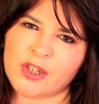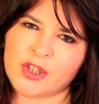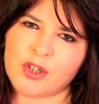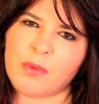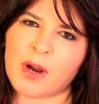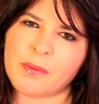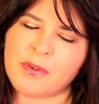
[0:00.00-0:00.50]

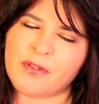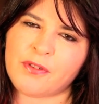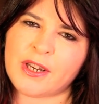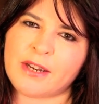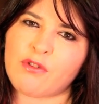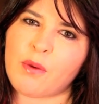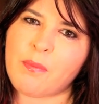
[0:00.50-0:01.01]
You might be
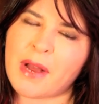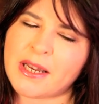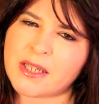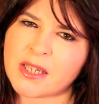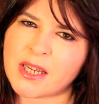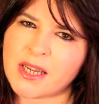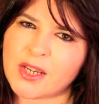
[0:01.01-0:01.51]
feeling
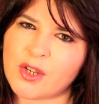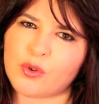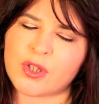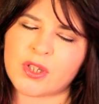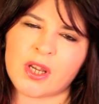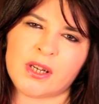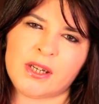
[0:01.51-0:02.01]
romantic, you're
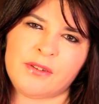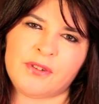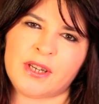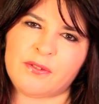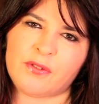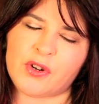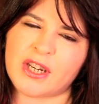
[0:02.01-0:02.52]
certainly
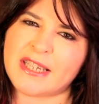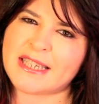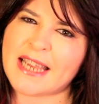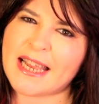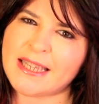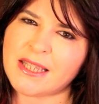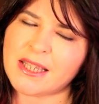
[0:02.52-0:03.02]
feeling very
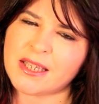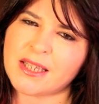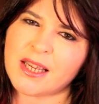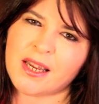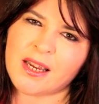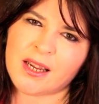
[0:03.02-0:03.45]
intense,